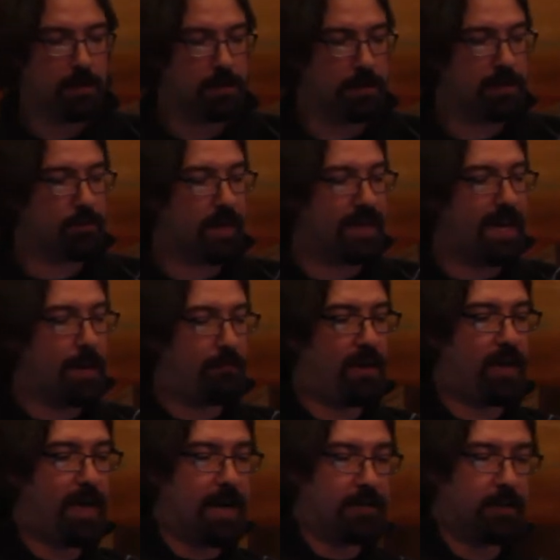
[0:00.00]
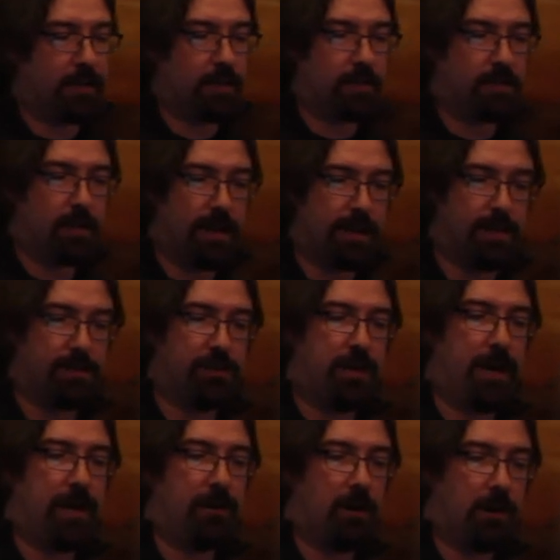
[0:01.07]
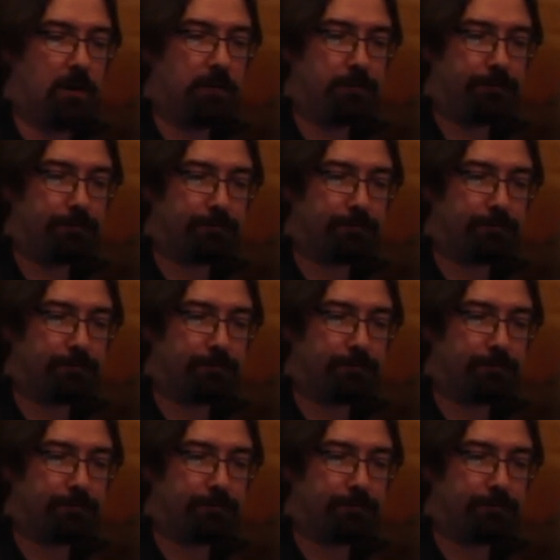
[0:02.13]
So this is what getpid actually looks like in JNR.